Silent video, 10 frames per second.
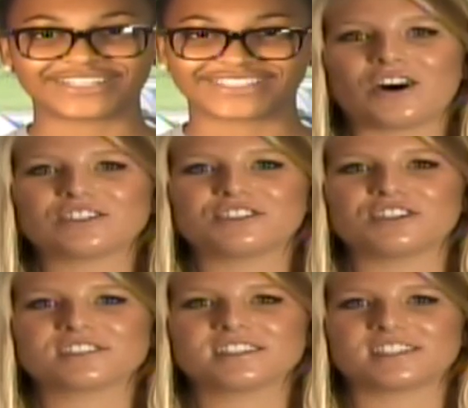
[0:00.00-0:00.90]
All
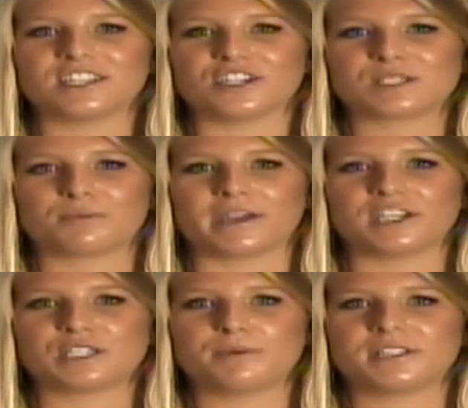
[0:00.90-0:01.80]
juniors and seniors
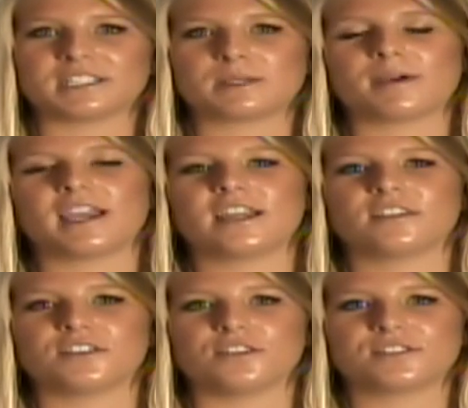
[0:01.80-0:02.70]
planning to participate in
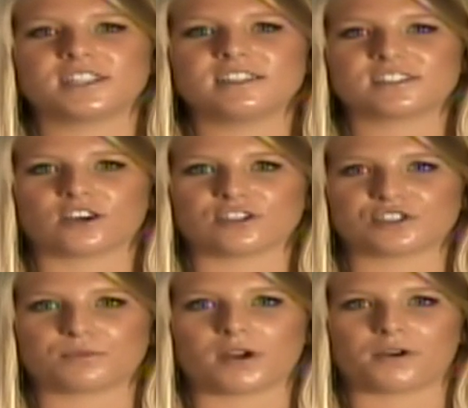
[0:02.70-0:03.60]
the Youth Senate
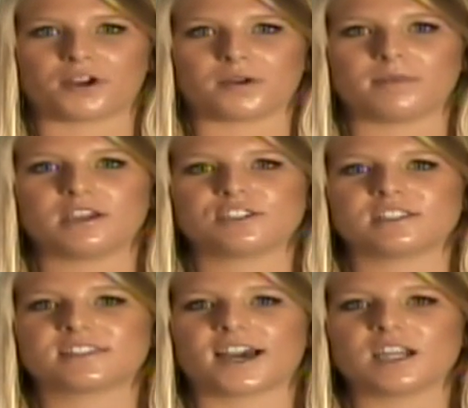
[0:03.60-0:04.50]
Scholarship Program
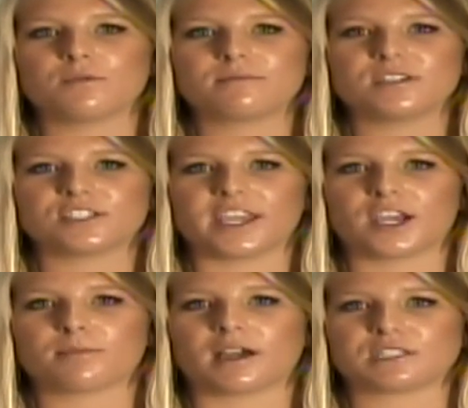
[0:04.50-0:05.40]
should sign up with Ms.
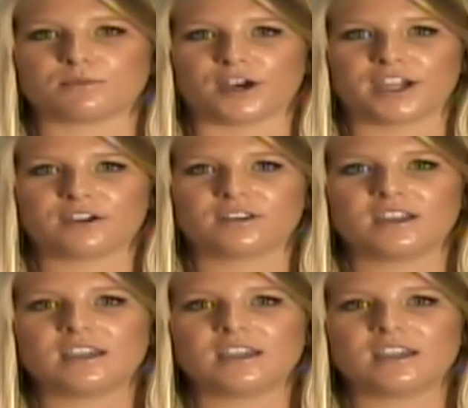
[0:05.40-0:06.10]
Shager by tomorrow.